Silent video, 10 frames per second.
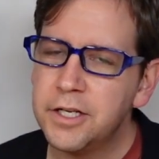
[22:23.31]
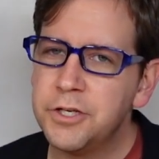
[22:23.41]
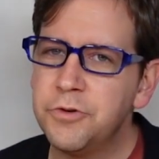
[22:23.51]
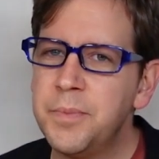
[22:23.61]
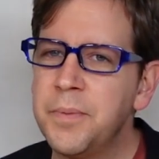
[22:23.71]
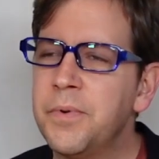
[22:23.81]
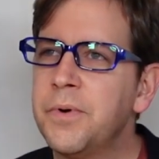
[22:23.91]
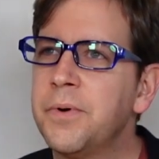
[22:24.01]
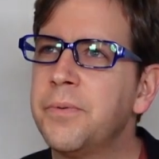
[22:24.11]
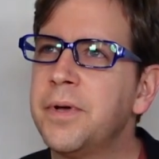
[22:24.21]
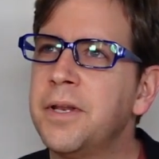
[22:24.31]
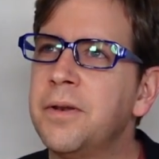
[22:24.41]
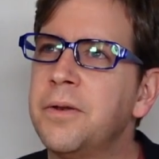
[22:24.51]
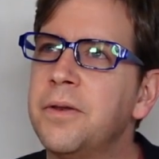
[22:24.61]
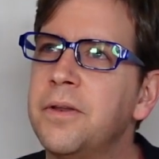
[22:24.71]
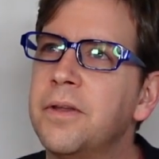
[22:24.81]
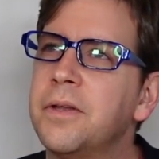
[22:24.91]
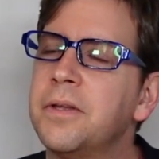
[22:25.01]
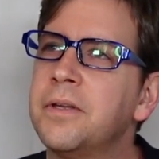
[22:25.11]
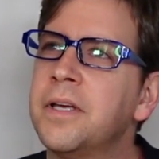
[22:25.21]
Do you remember when,
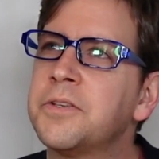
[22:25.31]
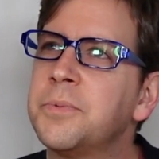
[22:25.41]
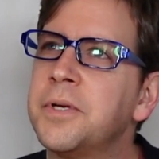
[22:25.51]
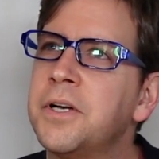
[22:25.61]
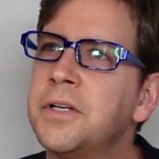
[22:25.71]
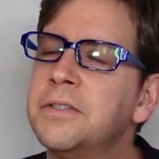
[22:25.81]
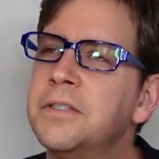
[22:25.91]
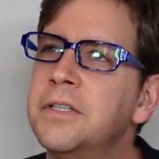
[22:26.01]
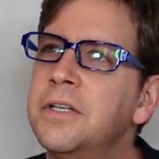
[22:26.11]
yes, we all